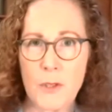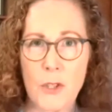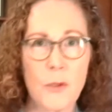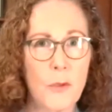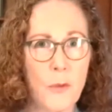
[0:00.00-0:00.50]

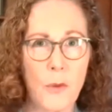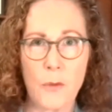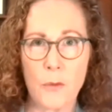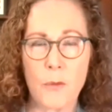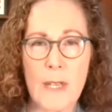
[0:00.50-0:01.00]
to
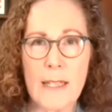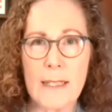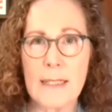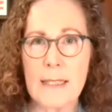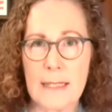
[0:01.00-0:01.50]

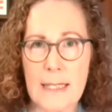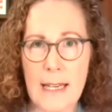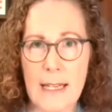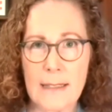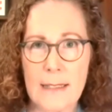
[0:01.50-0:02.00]

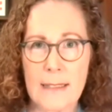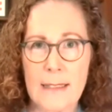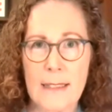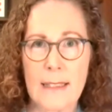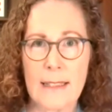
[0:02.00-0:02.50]
reinstate
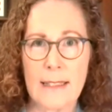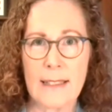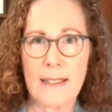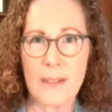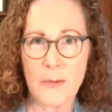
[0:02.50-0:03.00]

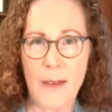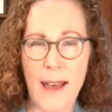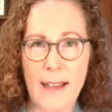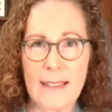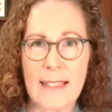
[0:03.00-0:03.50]
the
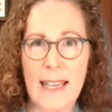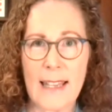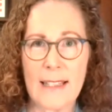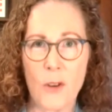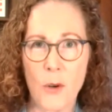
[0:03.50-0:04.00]
fact
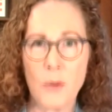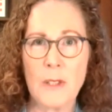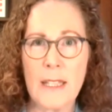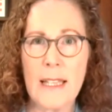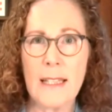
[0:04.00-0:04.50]
that
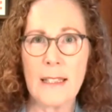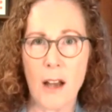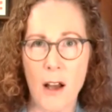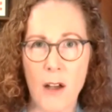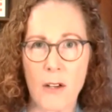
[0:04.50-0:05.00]
only
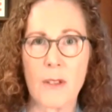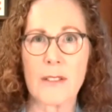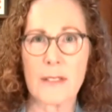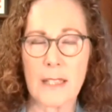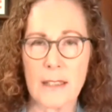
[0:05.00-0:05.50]

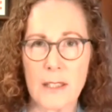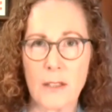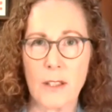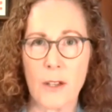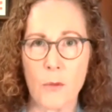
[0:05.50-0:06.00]
Congress can
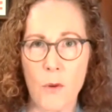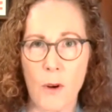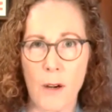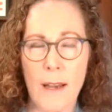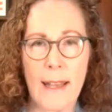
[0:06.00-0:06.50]
declare
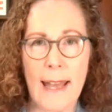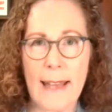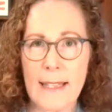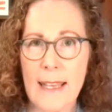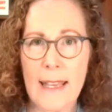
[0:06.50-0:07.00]
war.
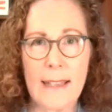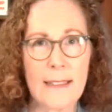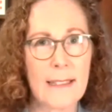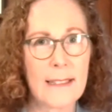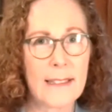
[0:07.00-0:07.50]
And
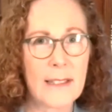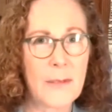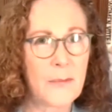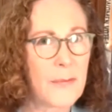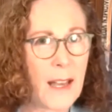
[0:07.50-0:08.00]
again,
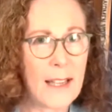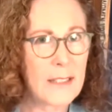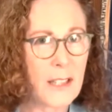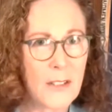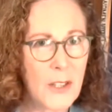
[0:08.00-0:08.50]
I
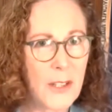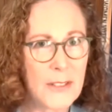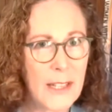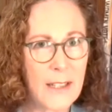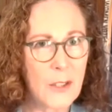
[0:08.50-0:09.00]
signed
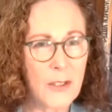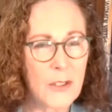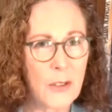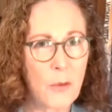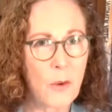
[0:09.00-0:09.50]
on
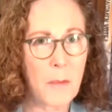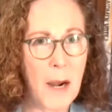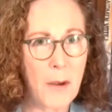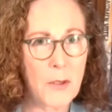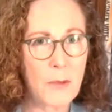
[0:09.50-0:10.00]
to the War
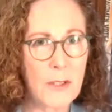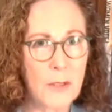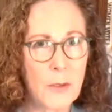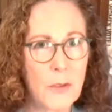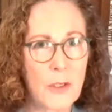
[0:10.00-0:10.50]
Powers
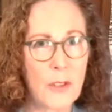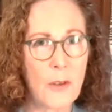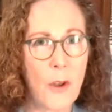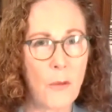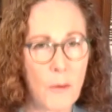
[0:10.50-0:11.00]
Resolution
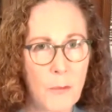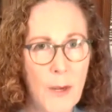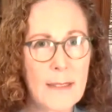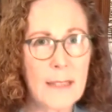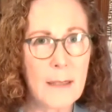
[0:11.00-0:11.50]
when
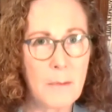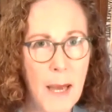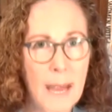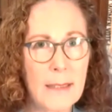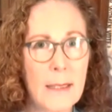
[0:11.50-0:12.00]
President
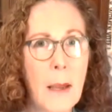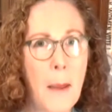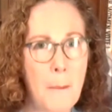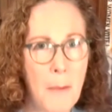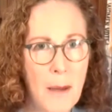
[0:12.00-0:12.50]
Biden
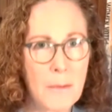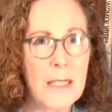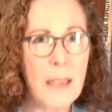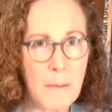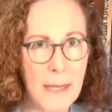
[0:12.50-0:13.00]
bombed
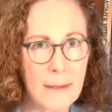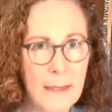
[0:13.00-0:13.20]
Yemen.